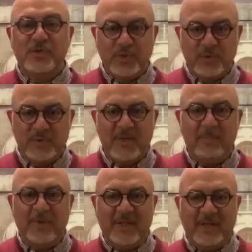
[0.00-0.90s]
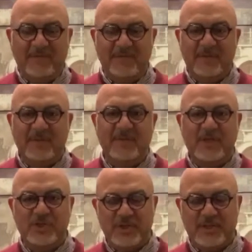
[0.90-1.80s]
Jews that believed
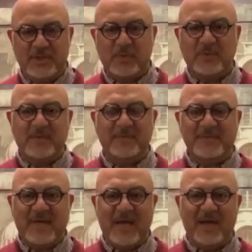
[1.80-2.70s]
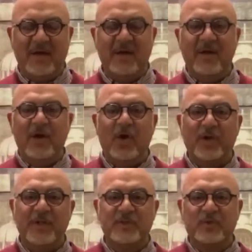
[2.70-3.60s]
that Jesus was the Messiah
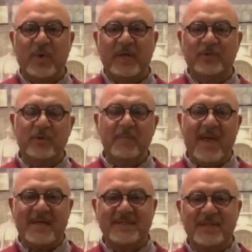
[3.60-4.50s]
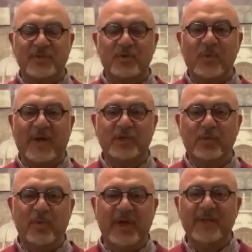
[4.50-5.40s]
on his way to Damascus to what? To
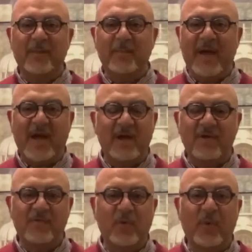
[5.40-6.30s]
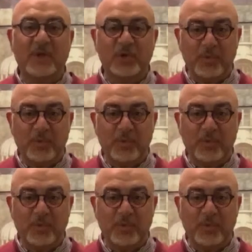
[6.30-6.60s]
bring them back for what?